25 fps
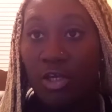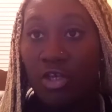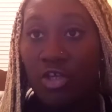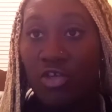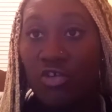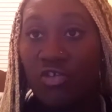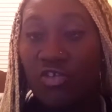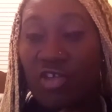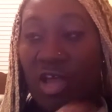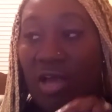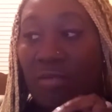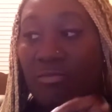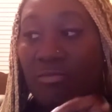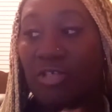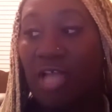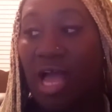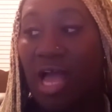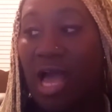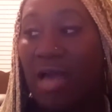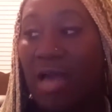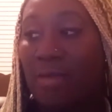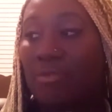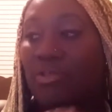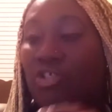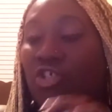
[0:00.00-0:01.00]

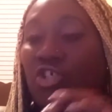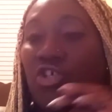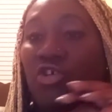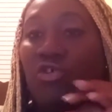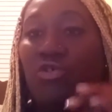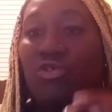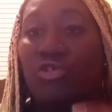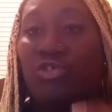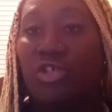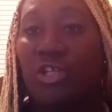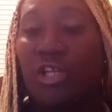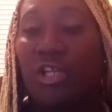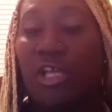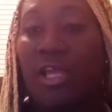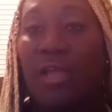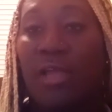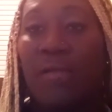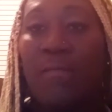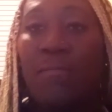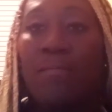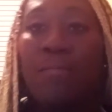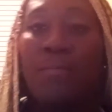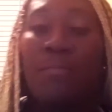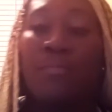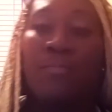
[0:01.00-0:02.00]
Sometimes,
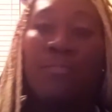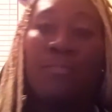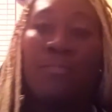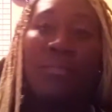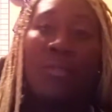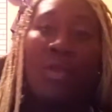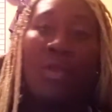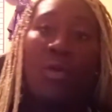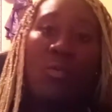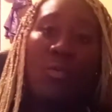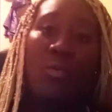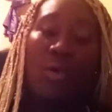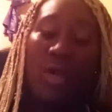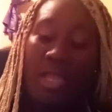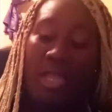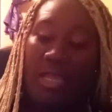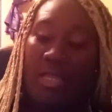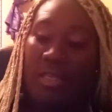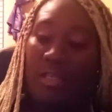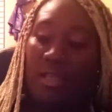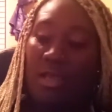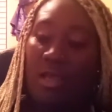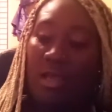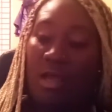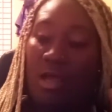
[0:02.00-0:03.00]
usually,
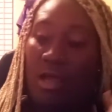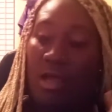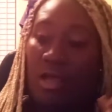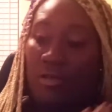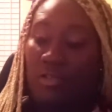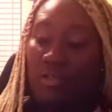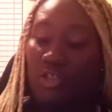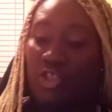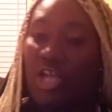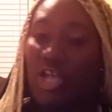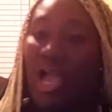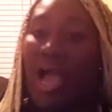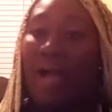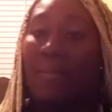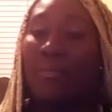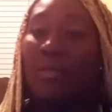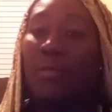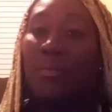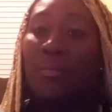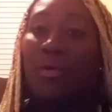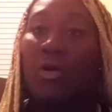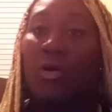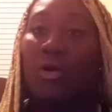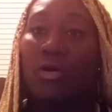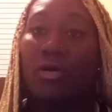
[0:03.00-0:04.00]
with chapter
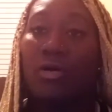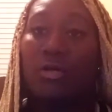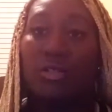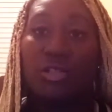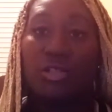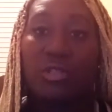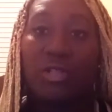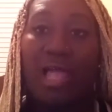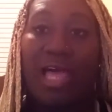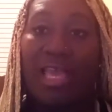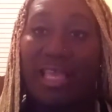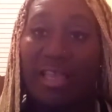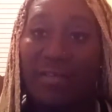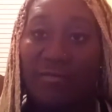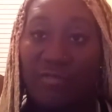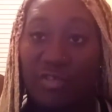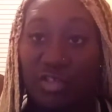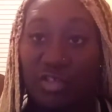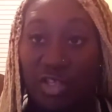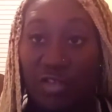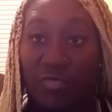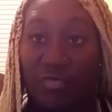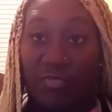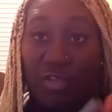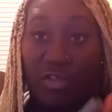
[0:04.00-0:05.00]
books, like if
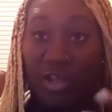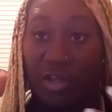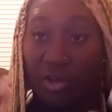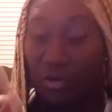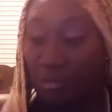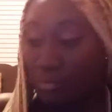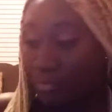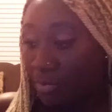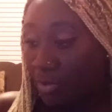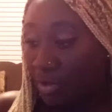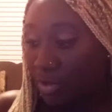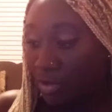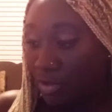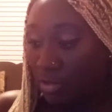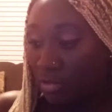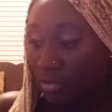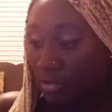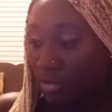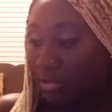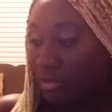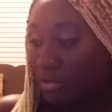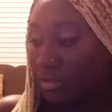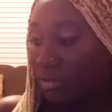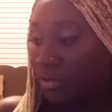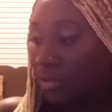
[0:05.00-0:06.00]
it's a thicker
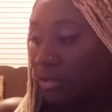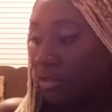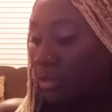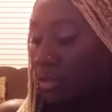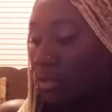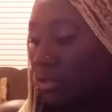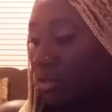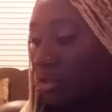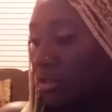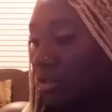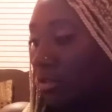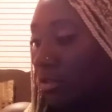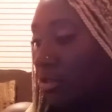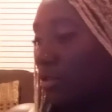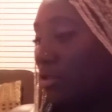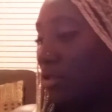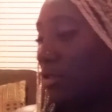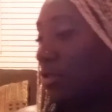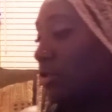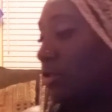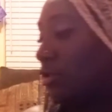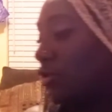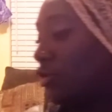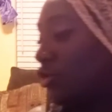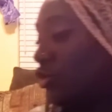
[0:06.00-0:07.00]
book,
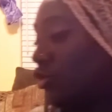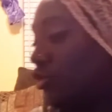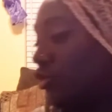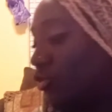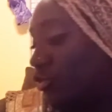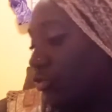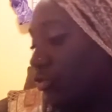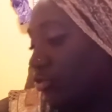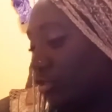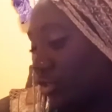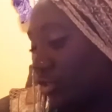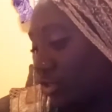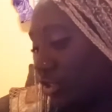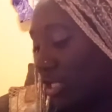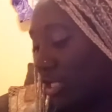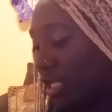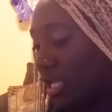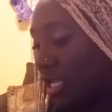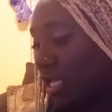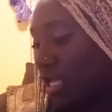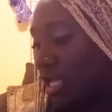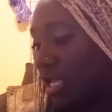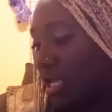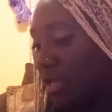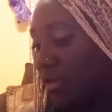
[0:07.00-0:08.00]
you'll
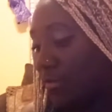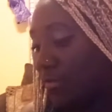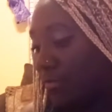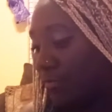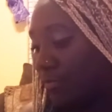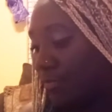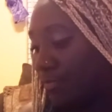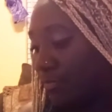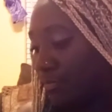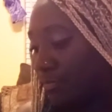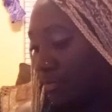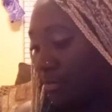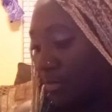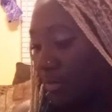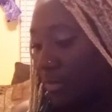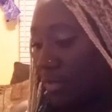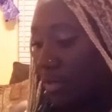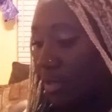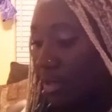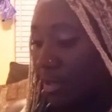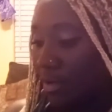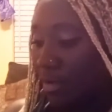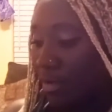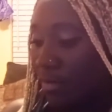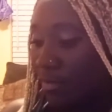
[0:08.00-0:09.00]
see,
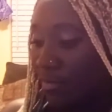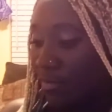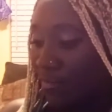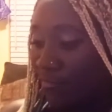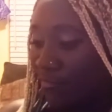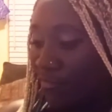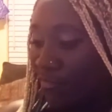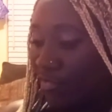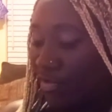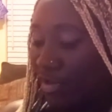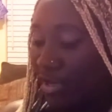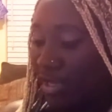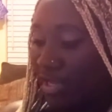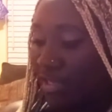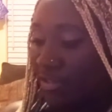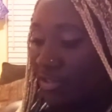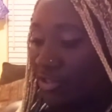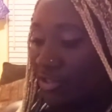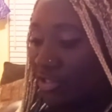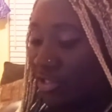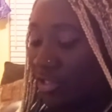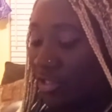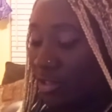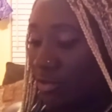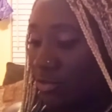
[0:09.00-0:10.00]
for
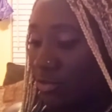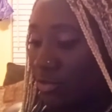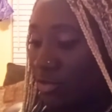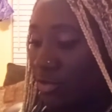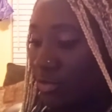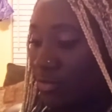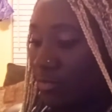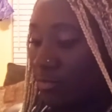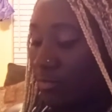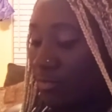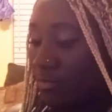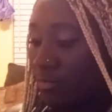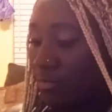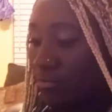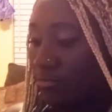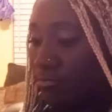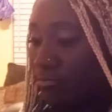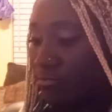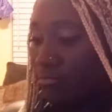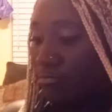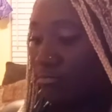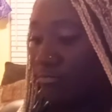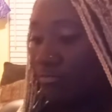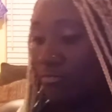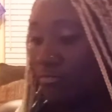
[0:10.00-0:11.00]
instance,
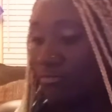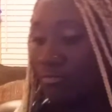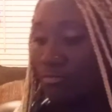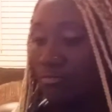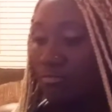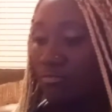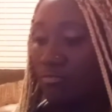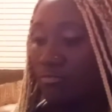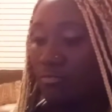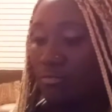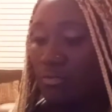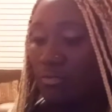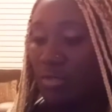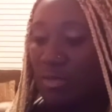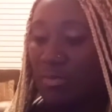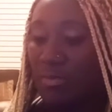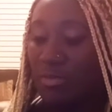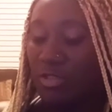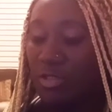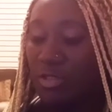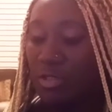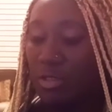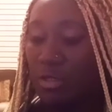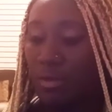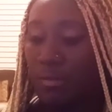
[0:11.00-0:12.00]
let me
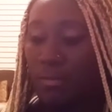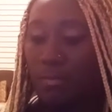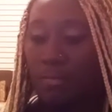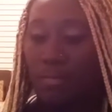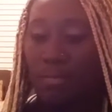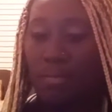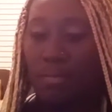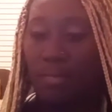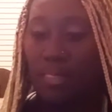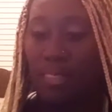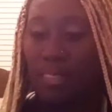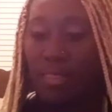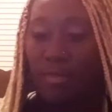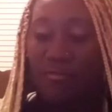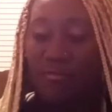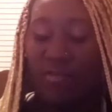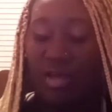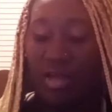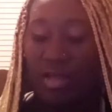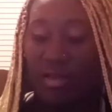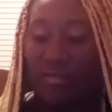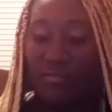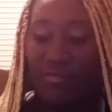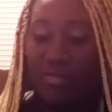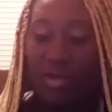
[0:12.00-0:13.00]
see if
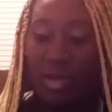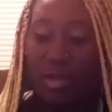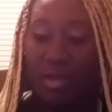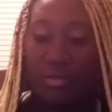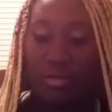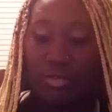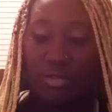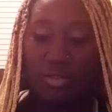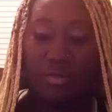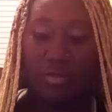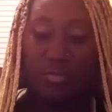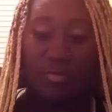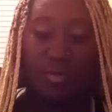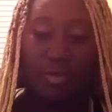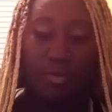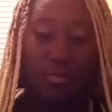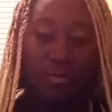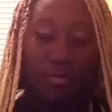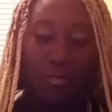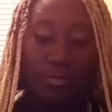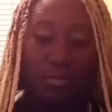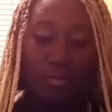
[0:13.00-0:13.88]
I can find something.